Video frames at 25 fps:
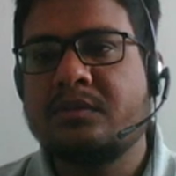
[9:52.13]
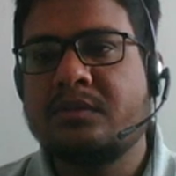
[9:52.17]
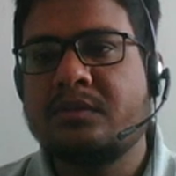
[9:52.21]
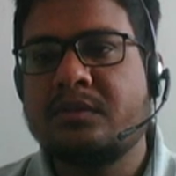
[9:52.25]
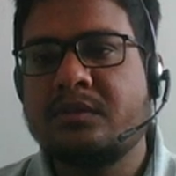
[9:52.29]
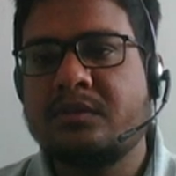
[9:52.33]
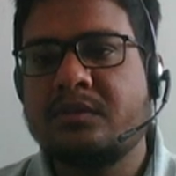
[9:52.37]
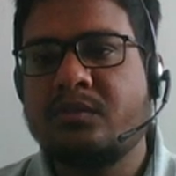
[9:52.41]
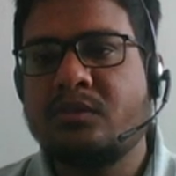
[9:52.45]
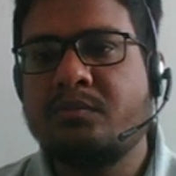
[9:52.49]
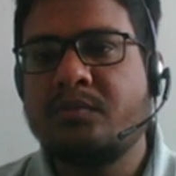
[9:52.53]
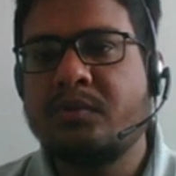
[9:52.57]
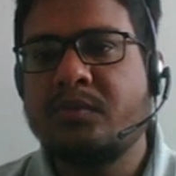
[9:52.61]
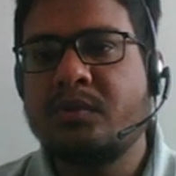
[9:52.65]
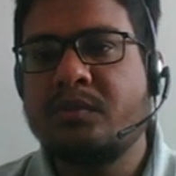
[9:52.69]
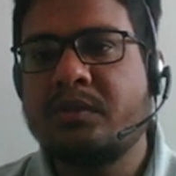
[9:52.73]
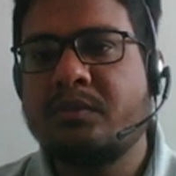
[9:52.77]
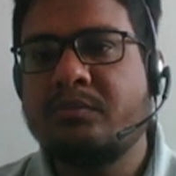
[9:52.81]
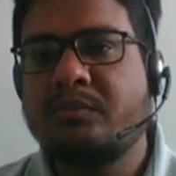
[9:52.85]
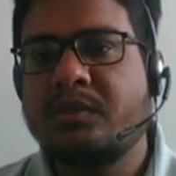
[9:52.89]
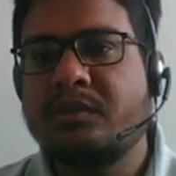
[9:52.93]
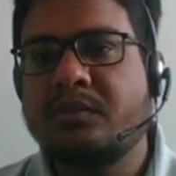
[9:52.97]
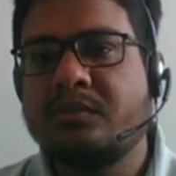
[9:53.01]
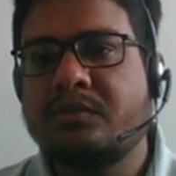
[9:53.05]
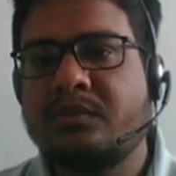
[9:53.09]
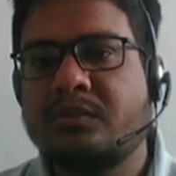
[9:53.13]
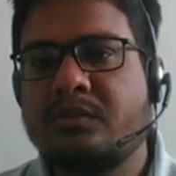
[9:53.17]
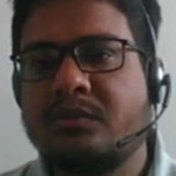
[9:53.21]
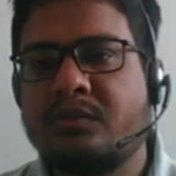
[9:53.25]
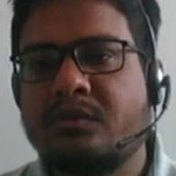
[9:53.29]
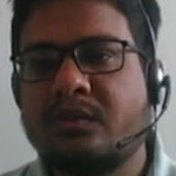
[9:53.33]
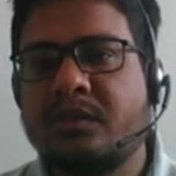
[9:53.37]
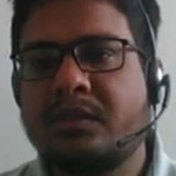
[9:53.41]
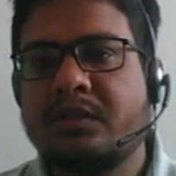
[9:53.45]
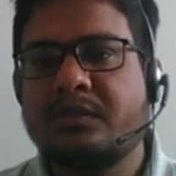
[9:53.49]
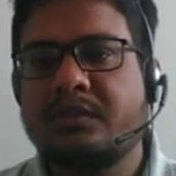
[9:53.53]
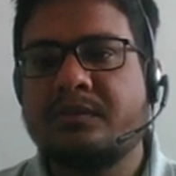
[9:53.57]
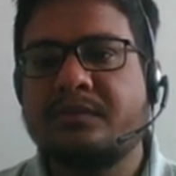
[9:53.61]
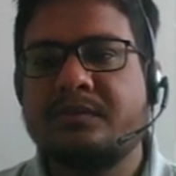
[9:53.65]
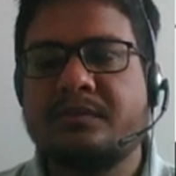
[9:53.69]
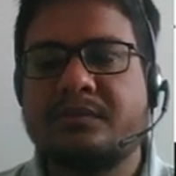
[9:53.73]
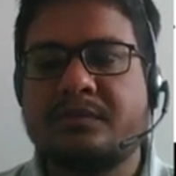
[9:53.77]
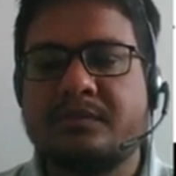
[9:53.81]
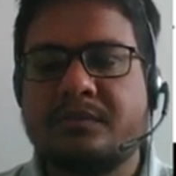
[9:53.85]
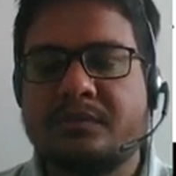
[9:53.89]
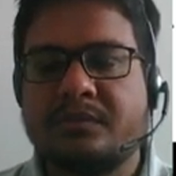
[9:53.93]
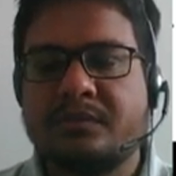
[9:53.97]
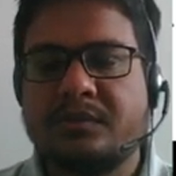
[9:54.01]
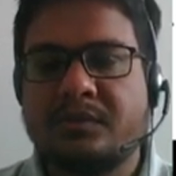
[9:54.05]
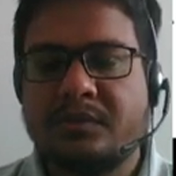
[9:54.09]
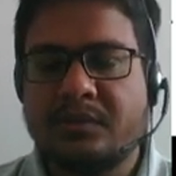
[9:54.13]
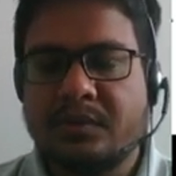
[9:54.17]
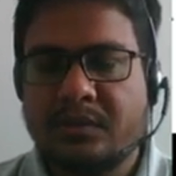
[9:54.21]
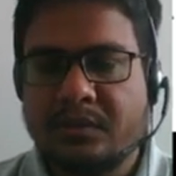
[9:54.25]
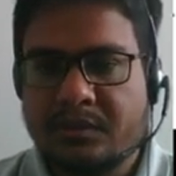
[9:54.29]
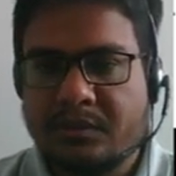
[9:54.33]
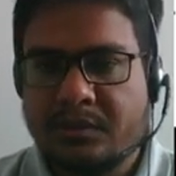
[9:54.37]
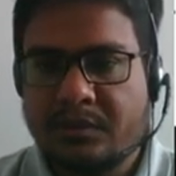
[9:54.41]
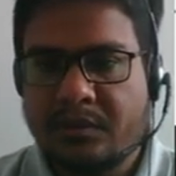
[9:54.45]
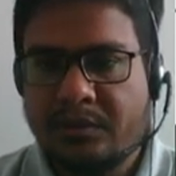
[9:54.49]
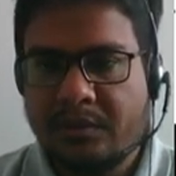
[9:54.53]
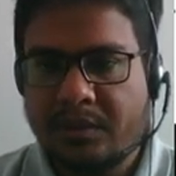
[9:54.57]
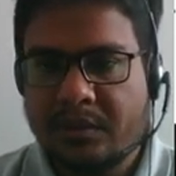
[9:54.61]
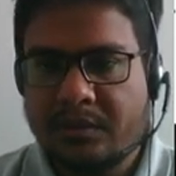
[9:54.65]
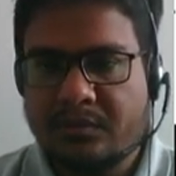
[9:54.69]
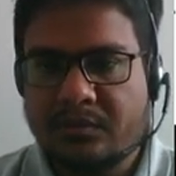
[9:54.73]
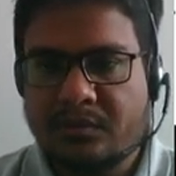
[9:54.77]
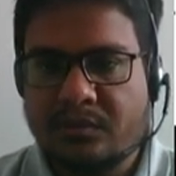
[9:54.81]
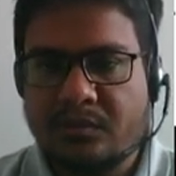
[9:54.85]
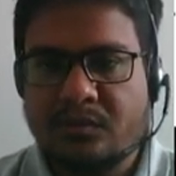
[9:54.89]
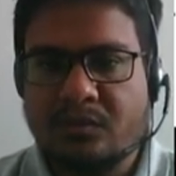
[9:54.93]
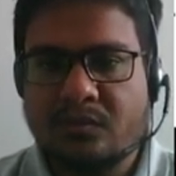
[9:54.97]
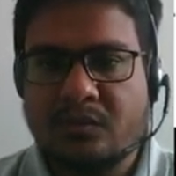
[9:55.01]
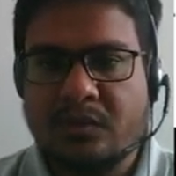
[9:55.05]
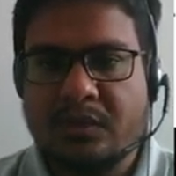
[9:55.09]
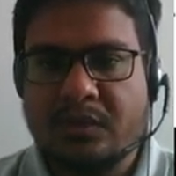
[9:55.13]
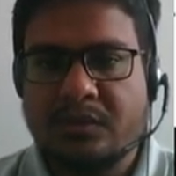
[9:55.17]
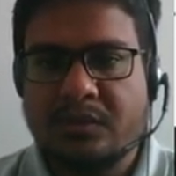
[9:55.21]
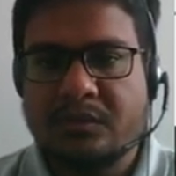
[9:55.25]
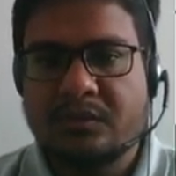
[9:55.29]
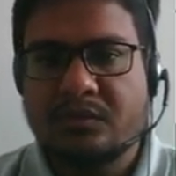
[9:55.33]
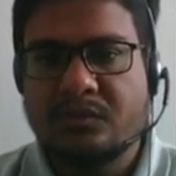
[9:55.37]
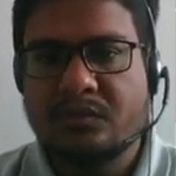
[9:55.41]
whole power m, that is equal to I, that is equal to 1.